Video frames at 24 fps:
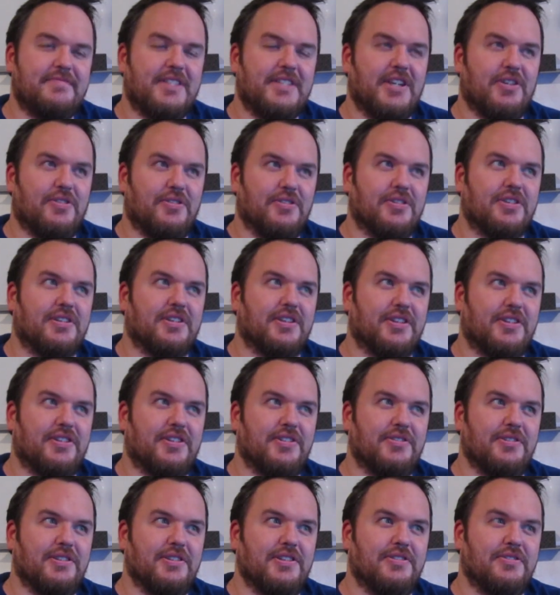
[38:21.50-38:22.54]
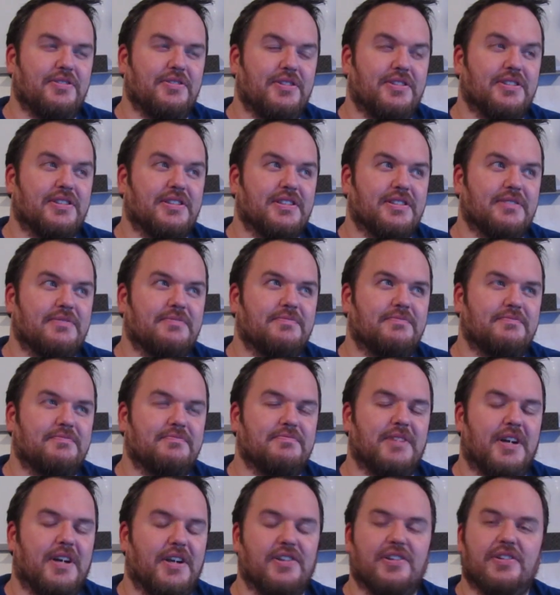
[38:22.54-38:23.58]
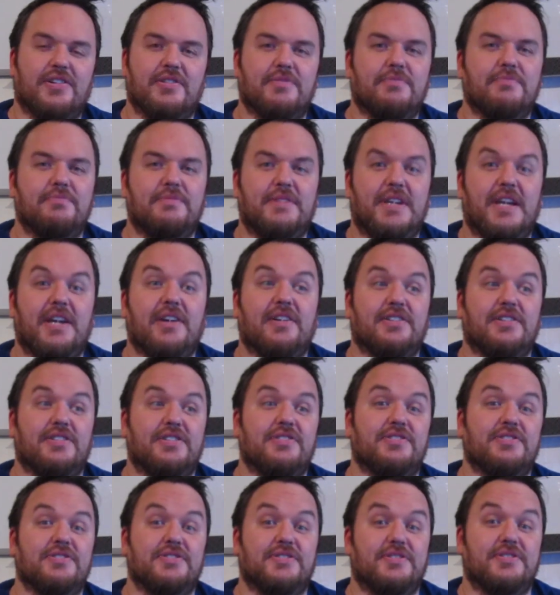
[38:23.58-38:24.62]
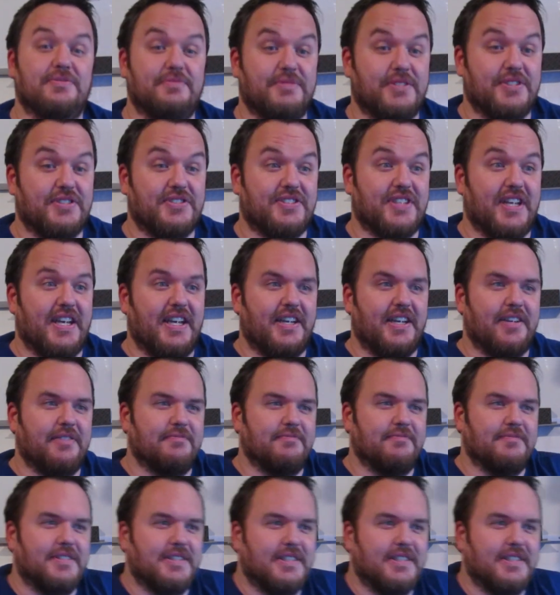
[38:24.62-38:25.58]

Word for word: you know, or Cthulhu or other characters, just saying.